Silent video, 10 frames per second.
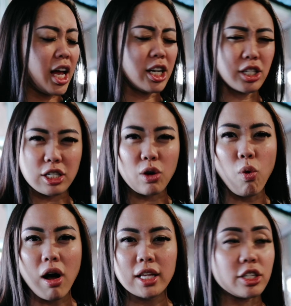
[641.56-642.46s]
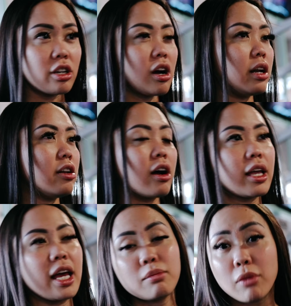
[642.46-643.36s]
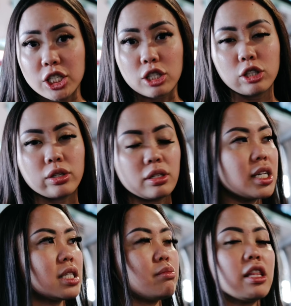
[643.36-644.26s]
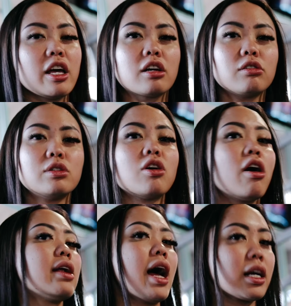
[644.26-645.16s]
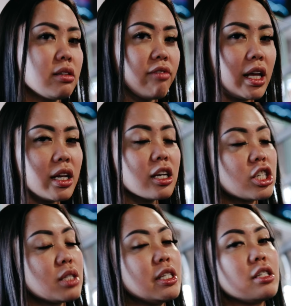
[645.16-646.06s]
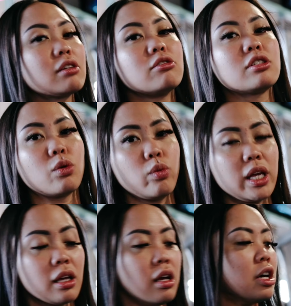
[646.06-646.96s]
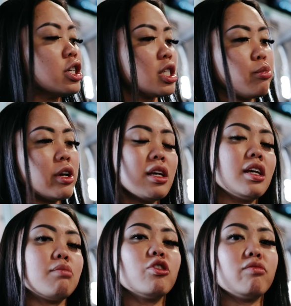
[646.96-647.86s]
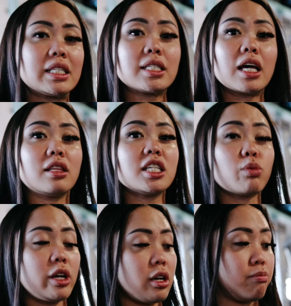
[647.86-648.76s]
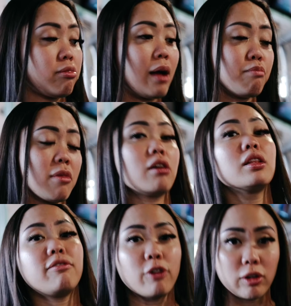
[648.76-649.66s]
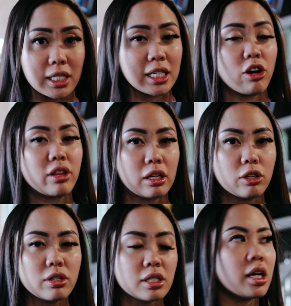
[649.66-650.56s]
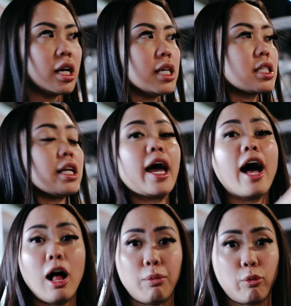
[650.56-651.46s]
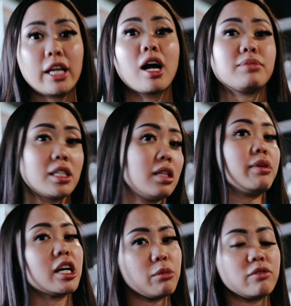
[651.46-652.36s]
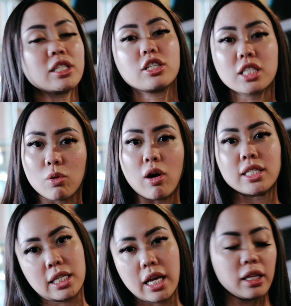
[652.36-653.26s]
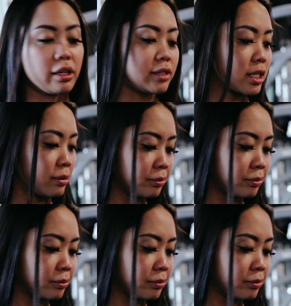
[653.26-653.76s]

and just your quads and you're not getting much glute, doesn't mean that your glutes aren't activating, it just means your glutes are weak. So bringing in movements like this where you're primarily focusing on the glutes is gonna help when it comes to the bigger moves such as squats and deadlifts.